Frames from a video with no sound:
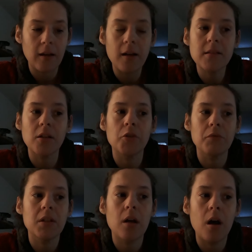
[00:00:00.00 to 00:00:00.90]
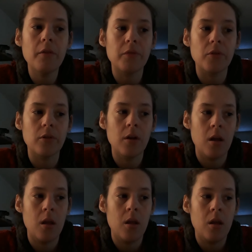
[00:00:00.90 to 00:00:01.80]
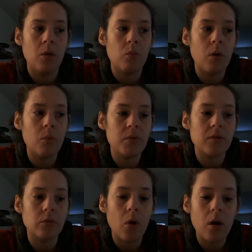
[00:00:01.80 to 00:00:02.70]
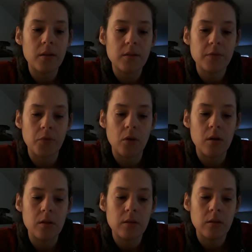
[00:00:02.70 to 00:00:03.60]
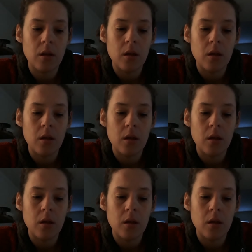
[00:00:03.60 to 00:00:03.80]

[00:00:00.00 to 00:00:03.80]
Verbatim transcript: God's going to recover what was lost for us.